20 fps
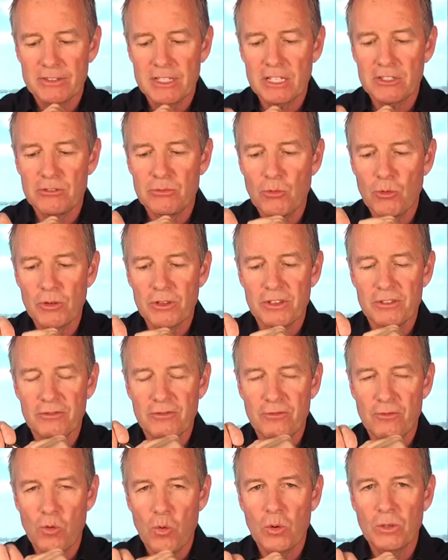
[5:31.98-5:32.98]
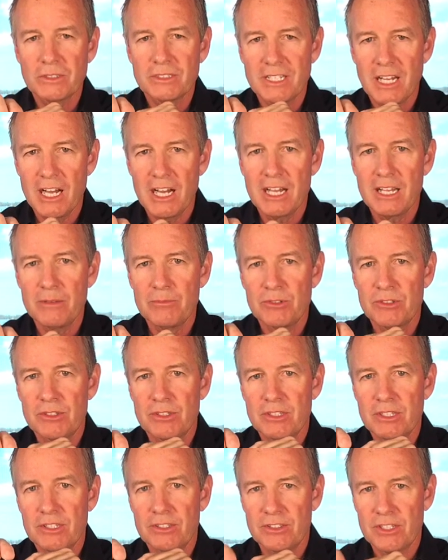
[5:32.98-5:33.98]
That's more than 4 times
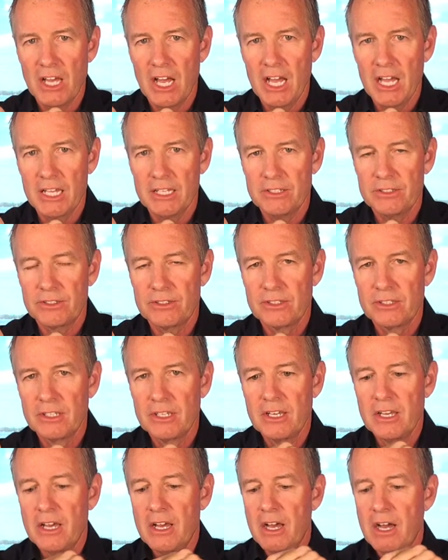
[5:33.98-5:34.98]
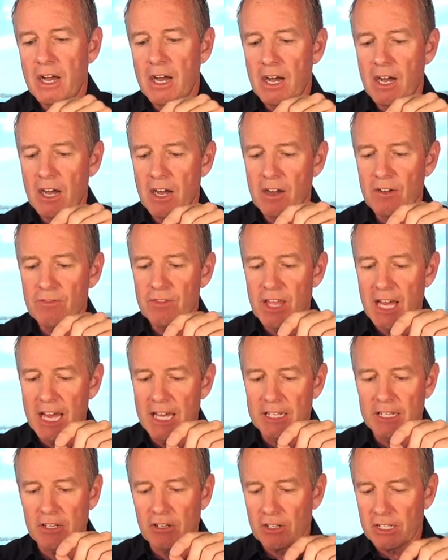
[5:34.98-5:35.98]
the size of
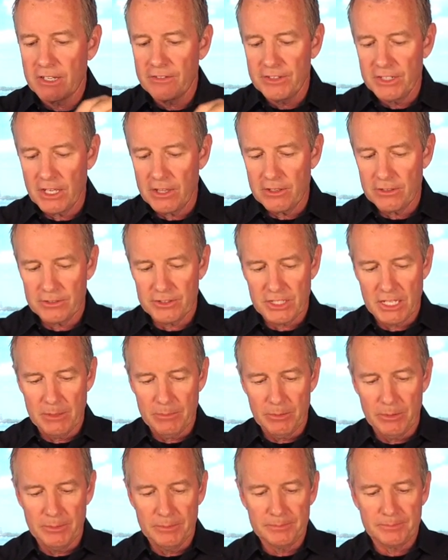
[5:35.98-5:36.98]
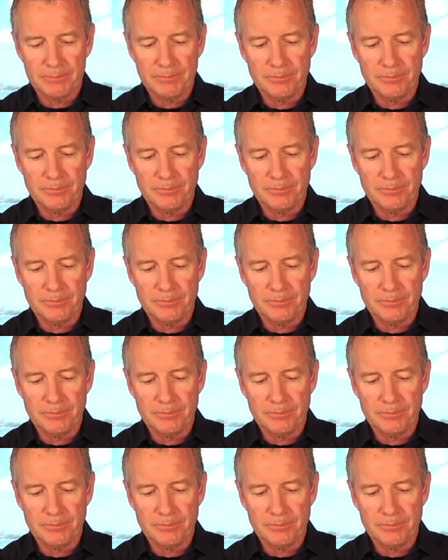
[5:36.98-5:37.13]
that. Here, I'll give you another example.